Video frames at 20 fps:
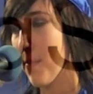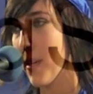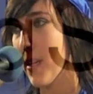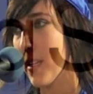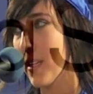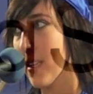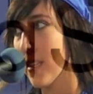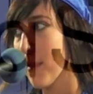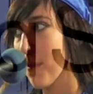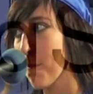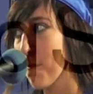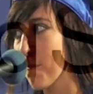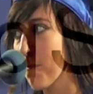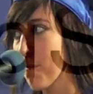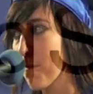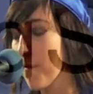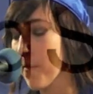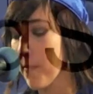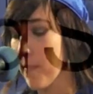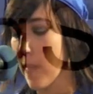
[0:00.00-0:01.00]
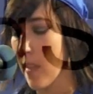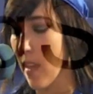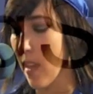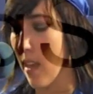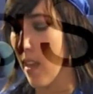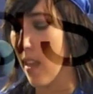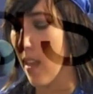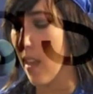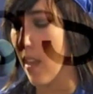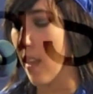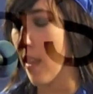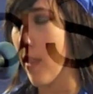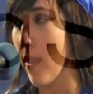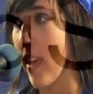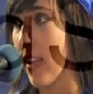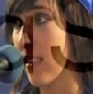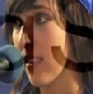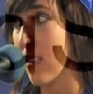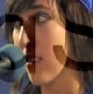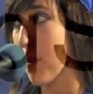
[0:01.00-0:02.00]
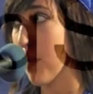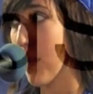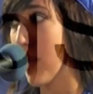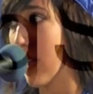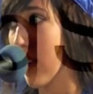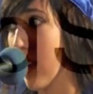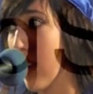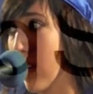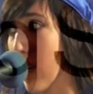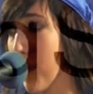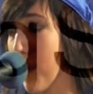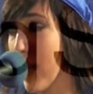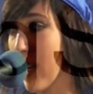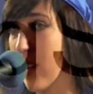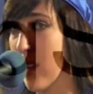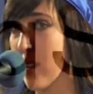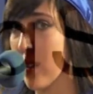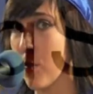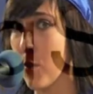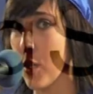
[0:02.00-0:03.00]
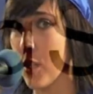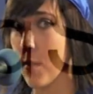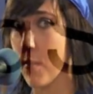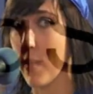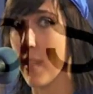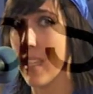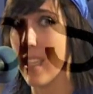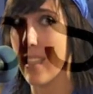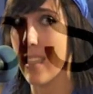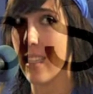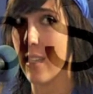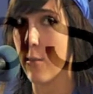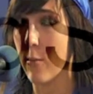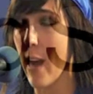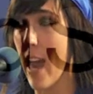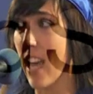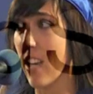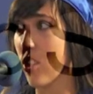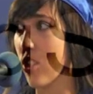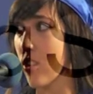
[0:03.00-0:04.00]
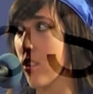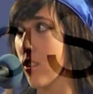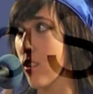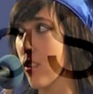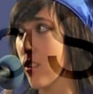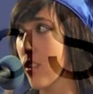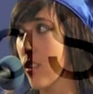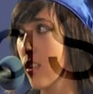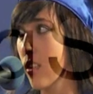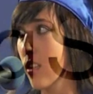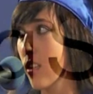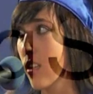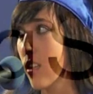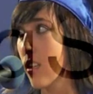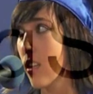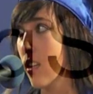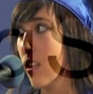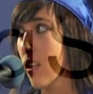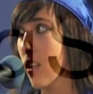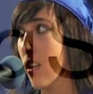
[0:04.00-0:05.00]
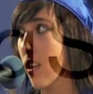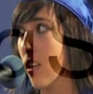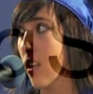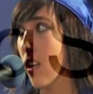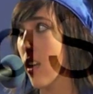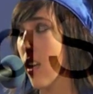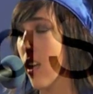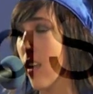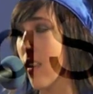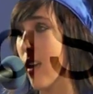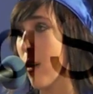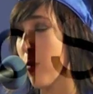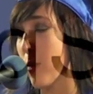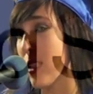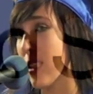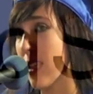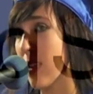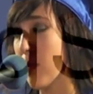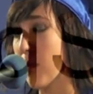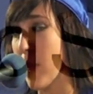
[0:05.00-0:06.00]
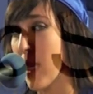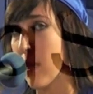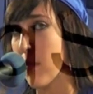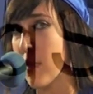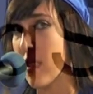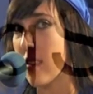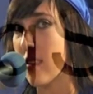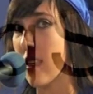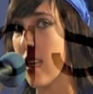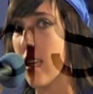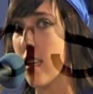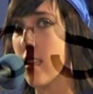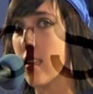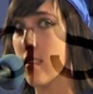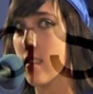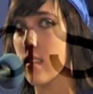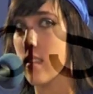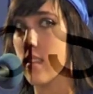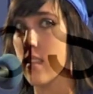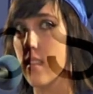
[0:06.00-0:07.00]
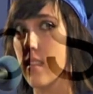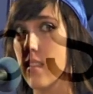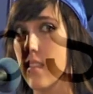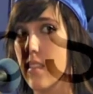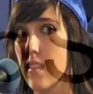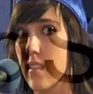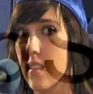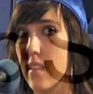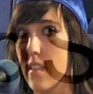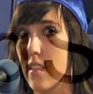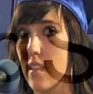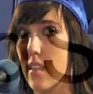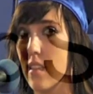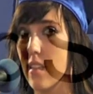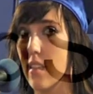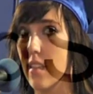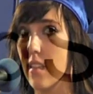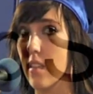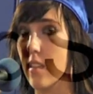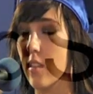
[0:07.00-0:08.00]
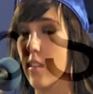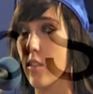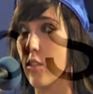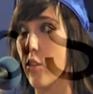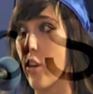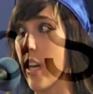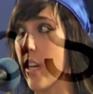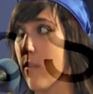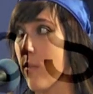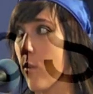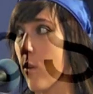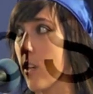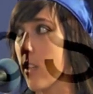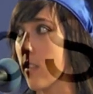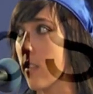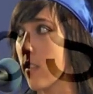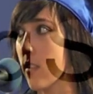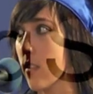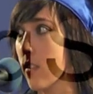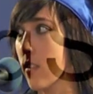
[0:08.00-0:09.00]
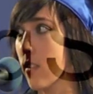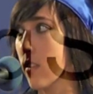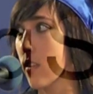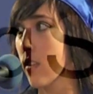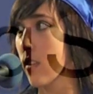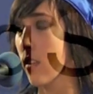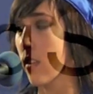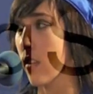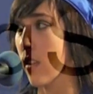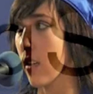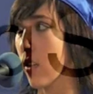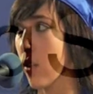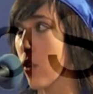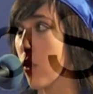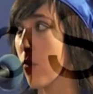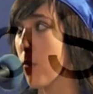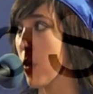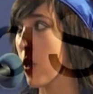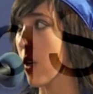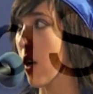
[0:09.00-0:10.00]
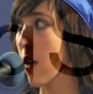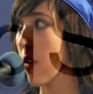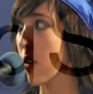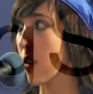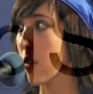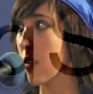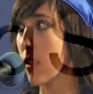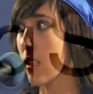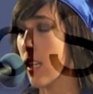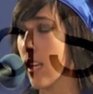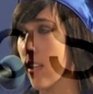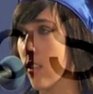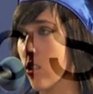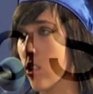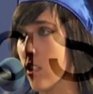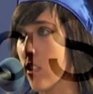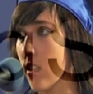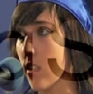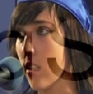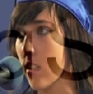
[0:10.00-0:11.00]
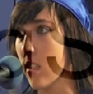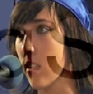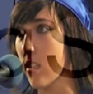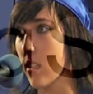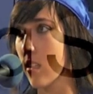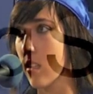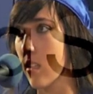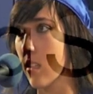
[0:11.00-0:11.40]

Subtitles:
But that doesn't mean that our parents were completely irrational and that we didn't make mistakes. Grave ones that could have put others in danger.